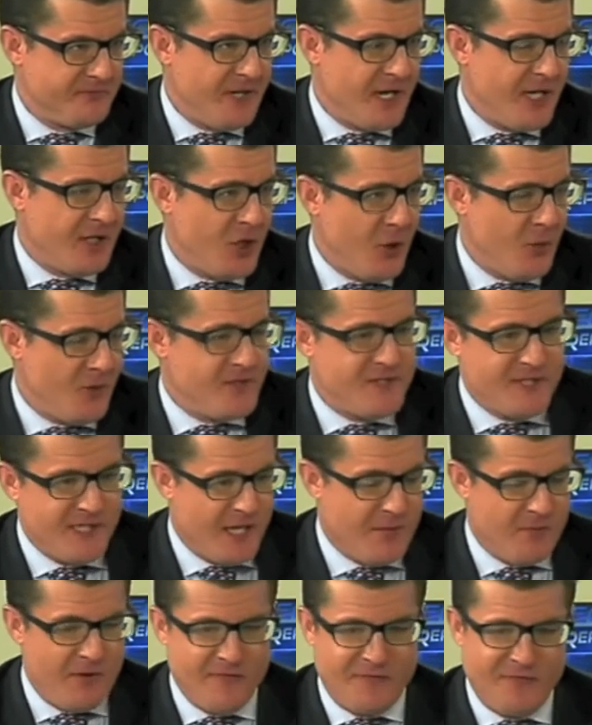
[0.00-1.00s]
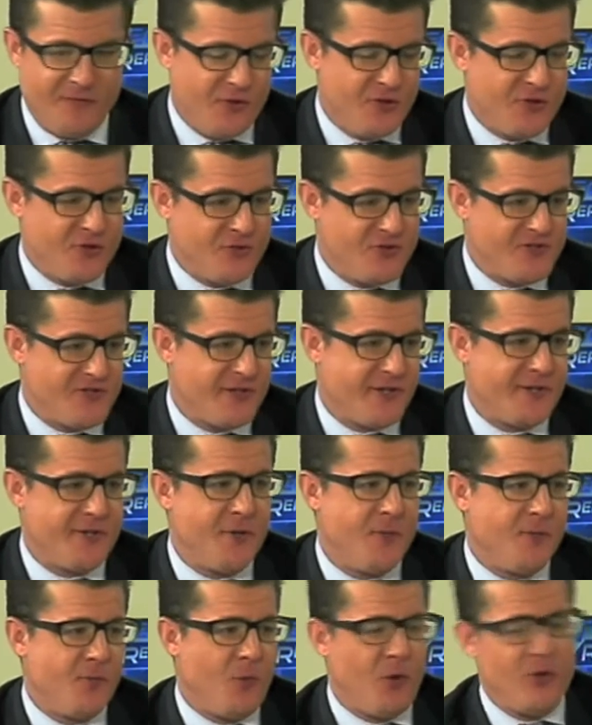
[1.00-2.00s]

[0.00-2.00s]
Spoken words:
I go in to get my fondue set. I don't